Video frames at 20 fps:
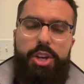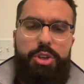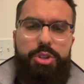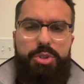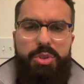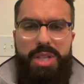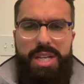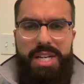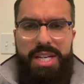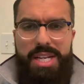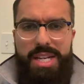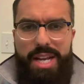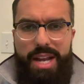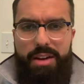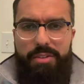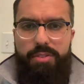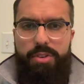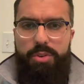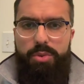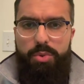You can
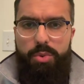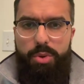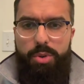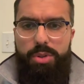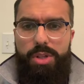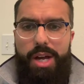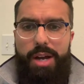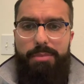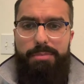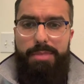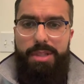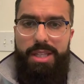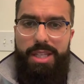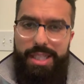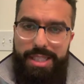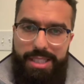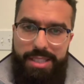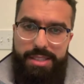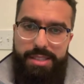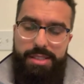never rule out
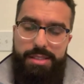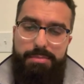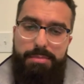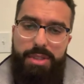malignancy.